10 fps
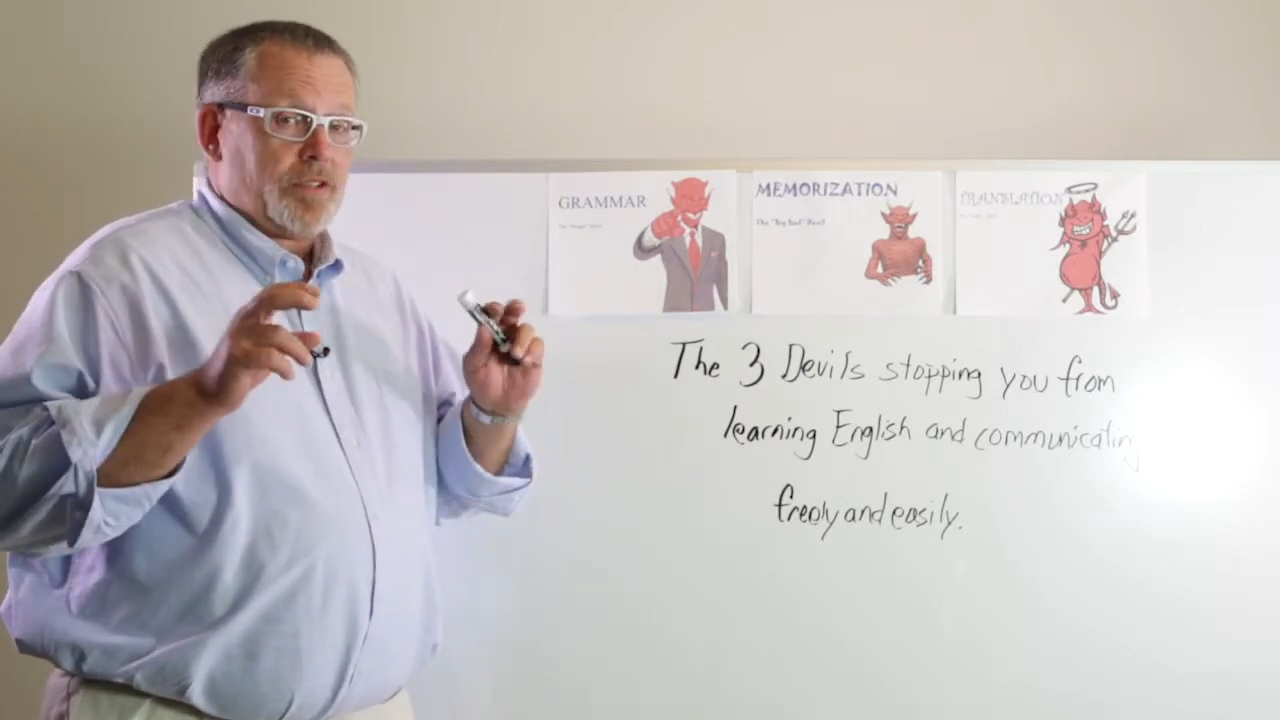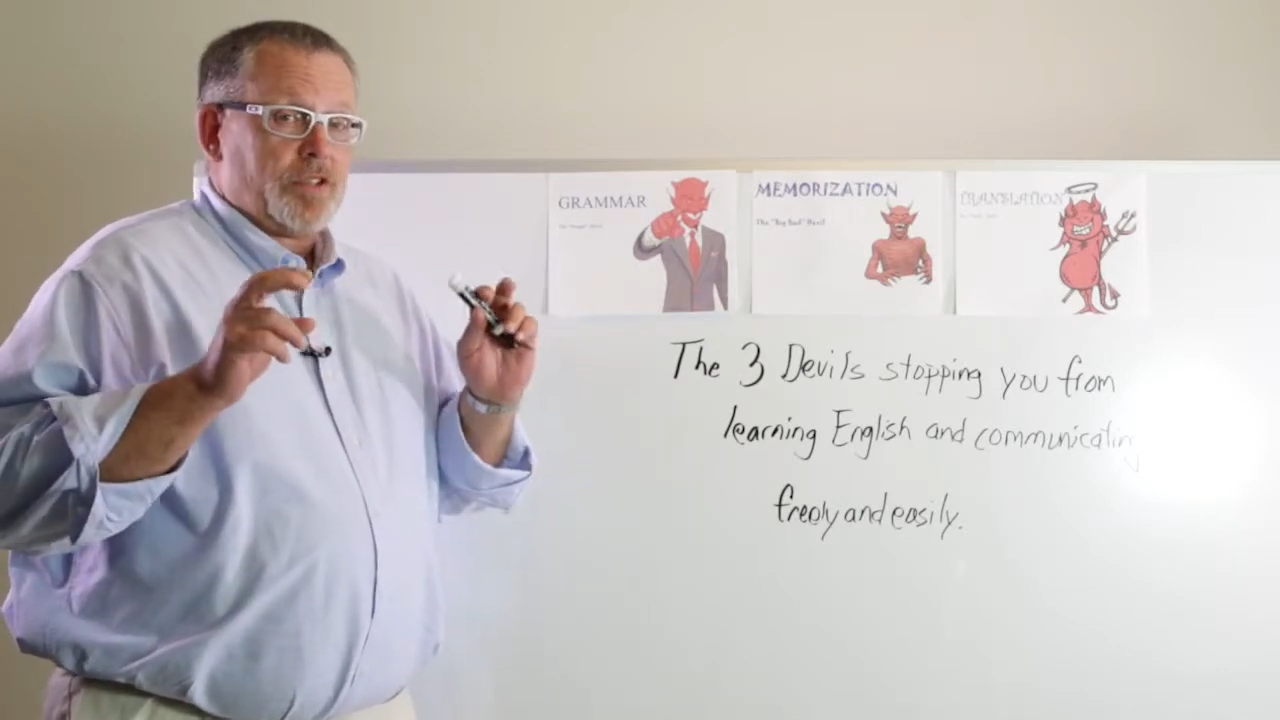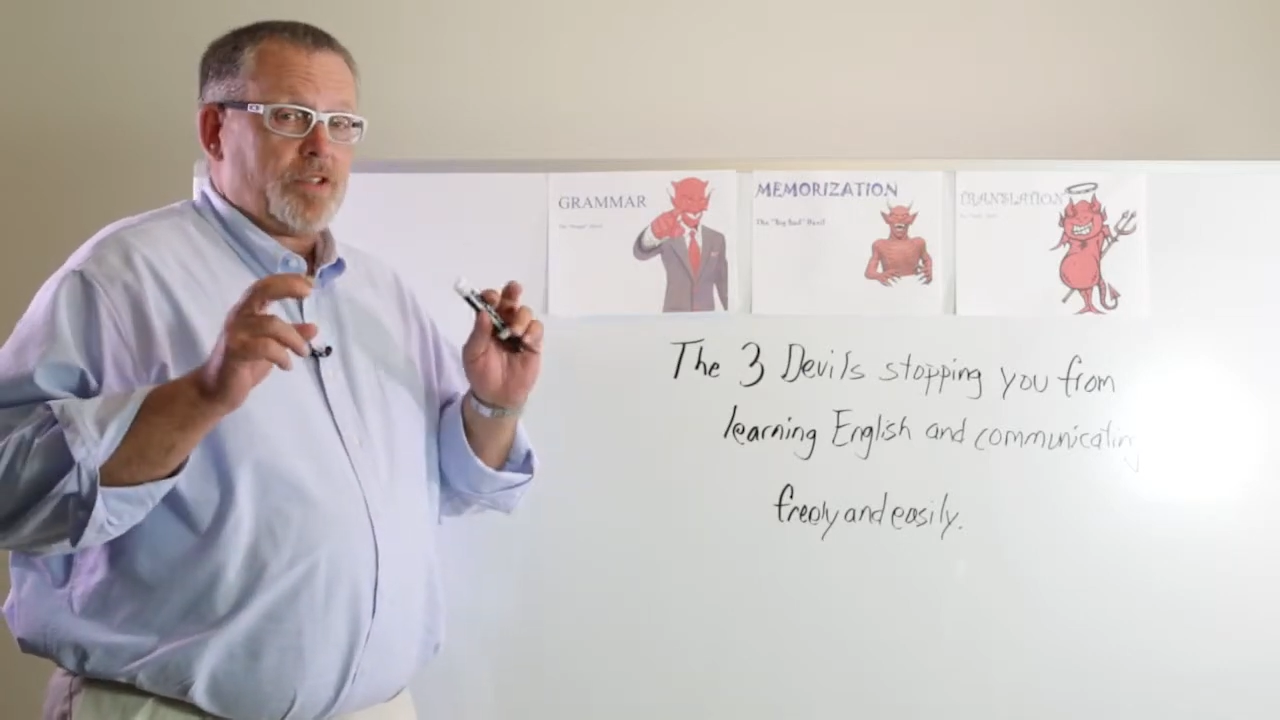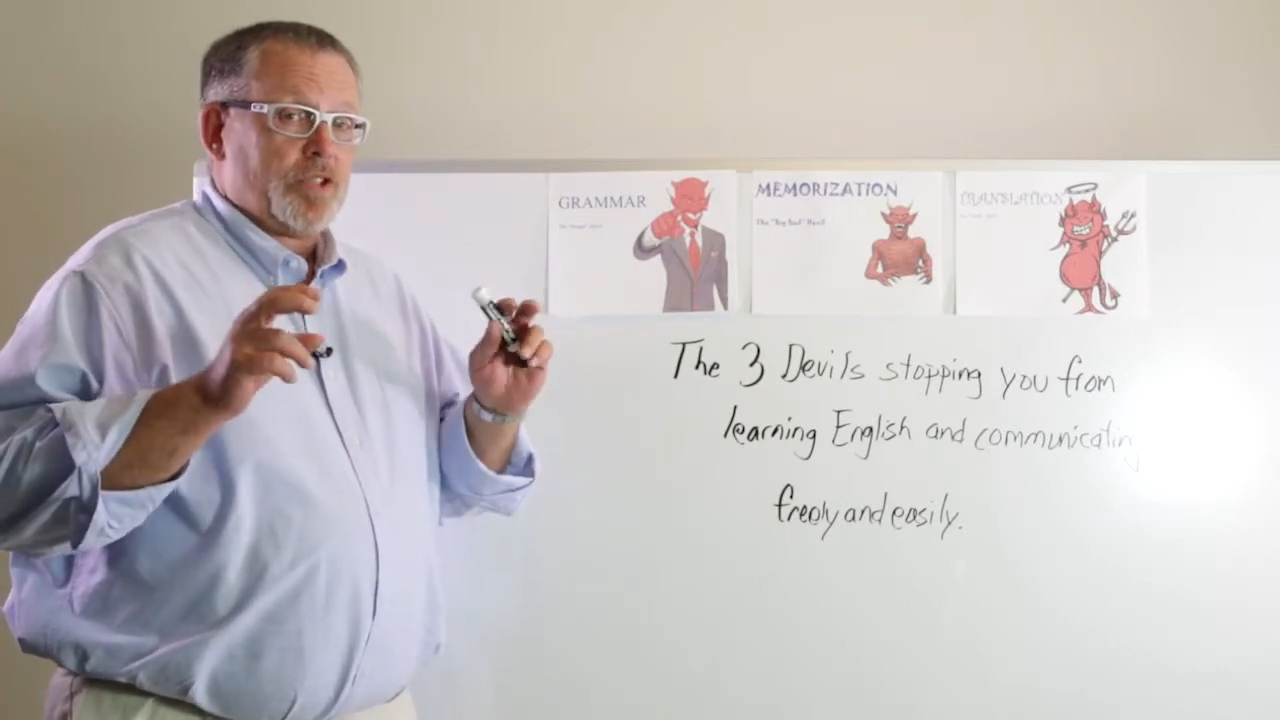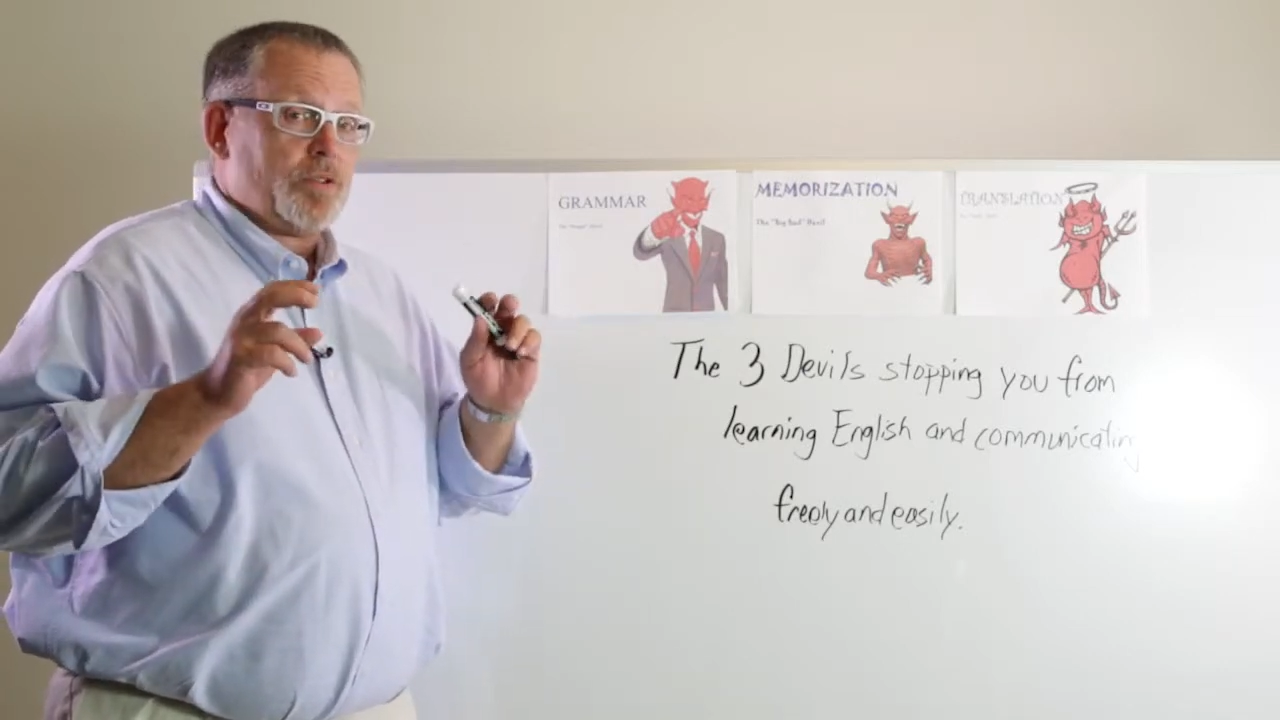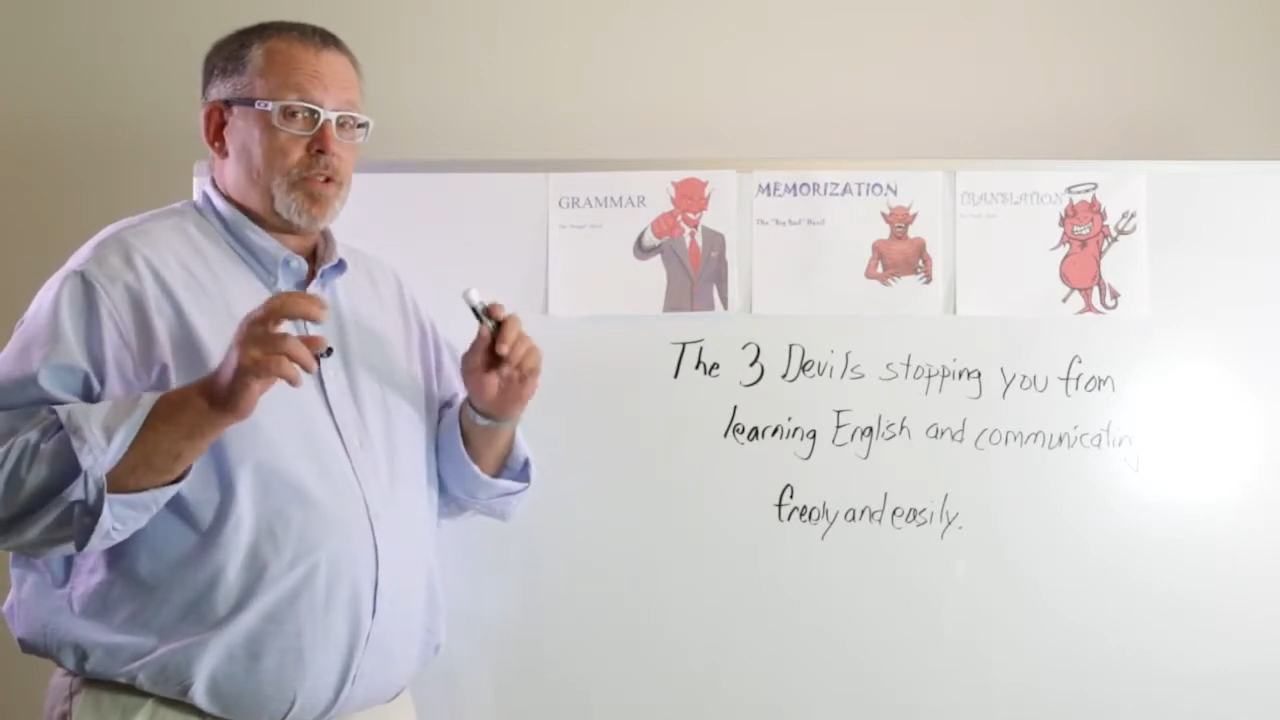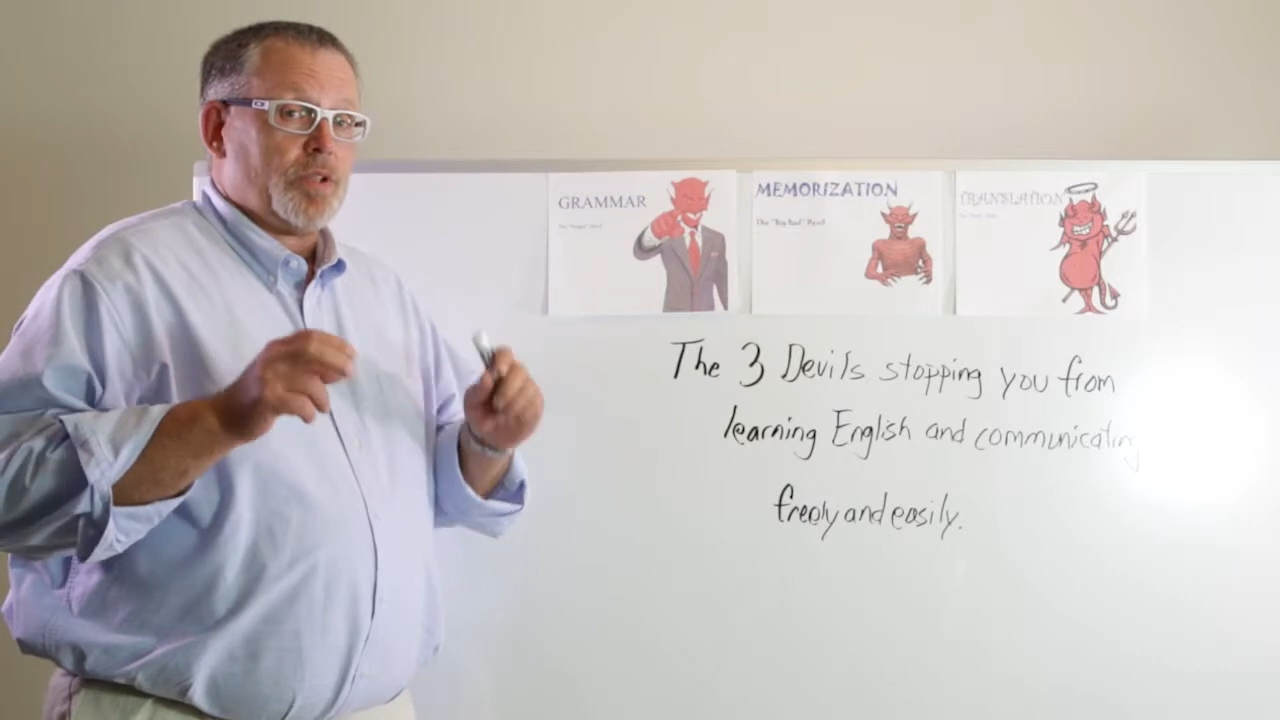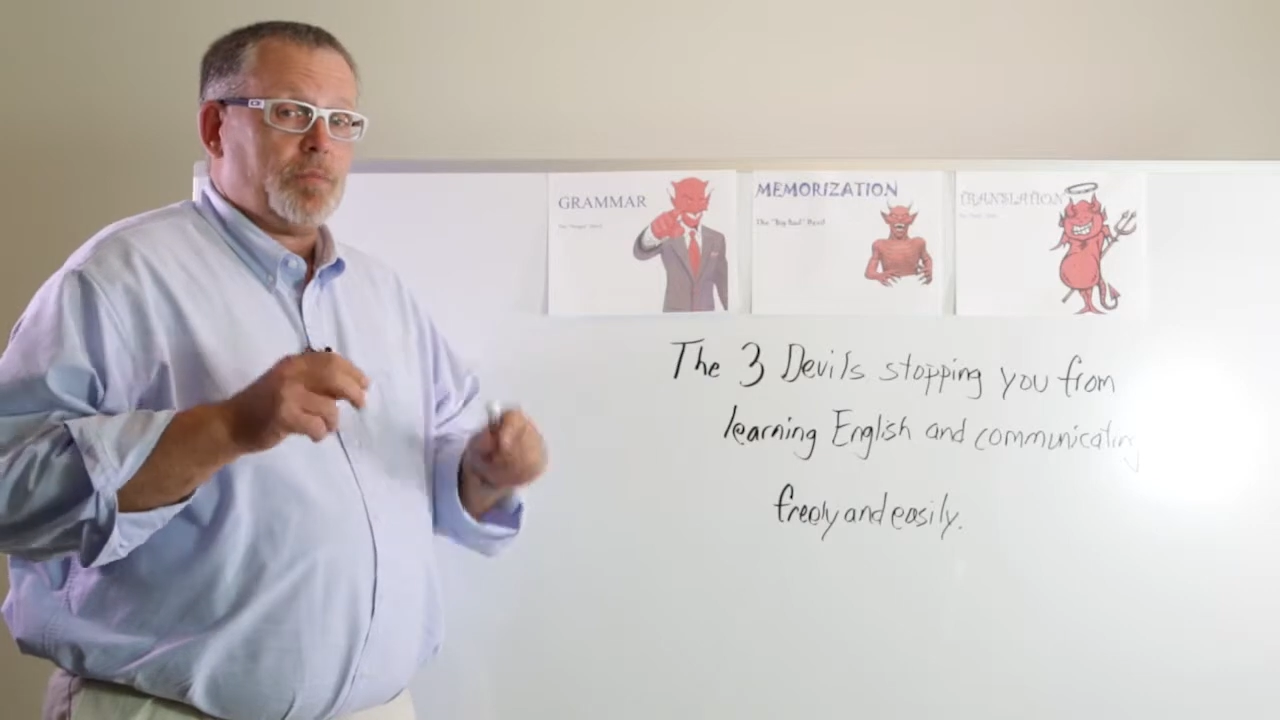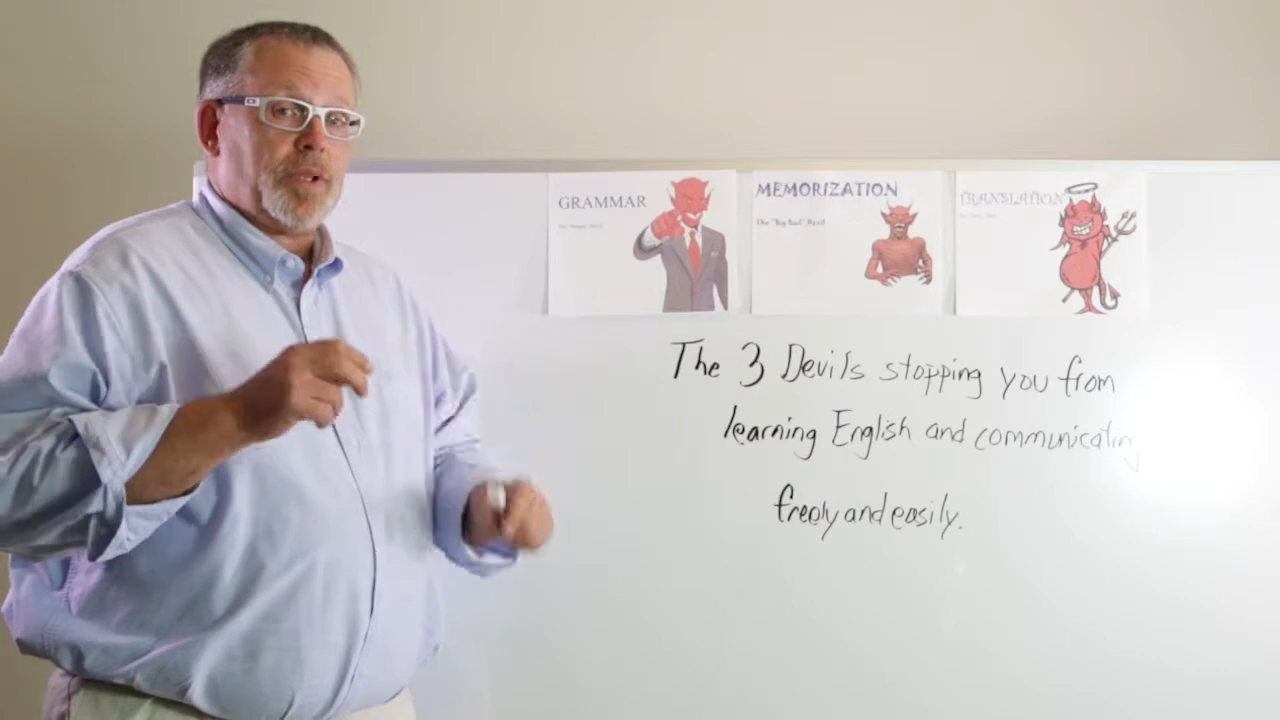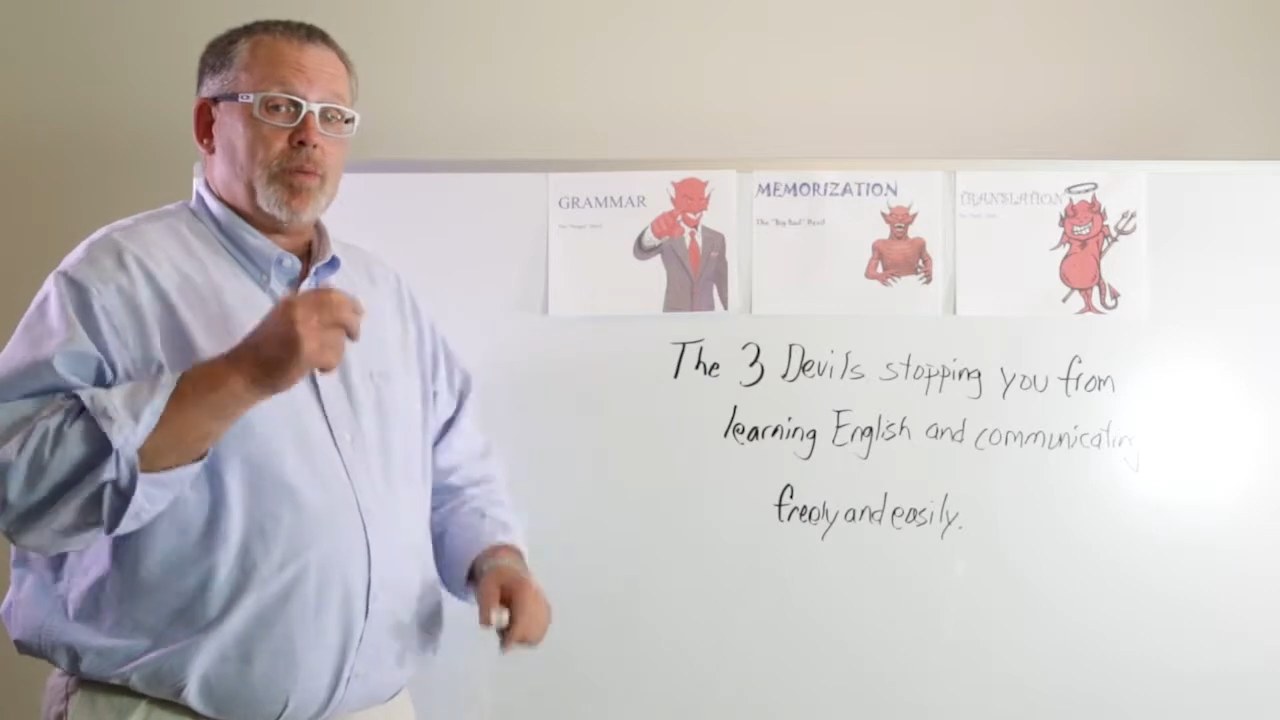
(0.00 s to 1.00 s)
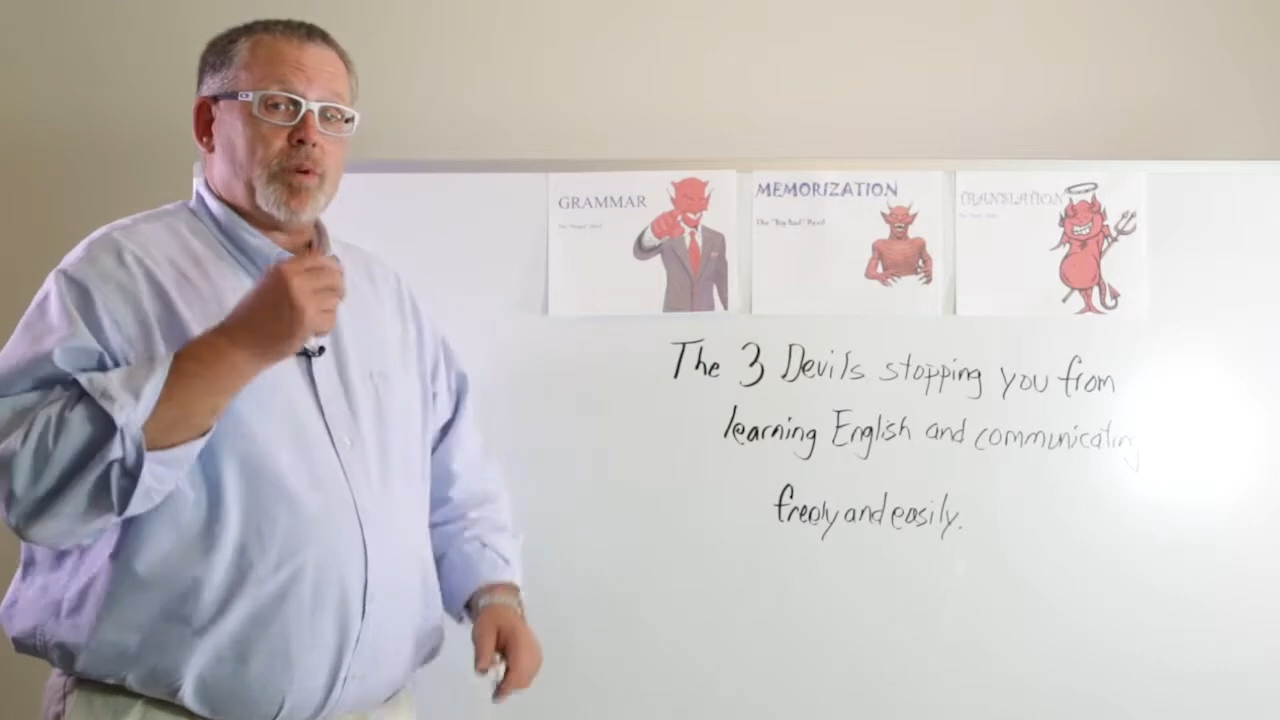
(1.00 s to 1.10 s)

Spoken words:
to do to be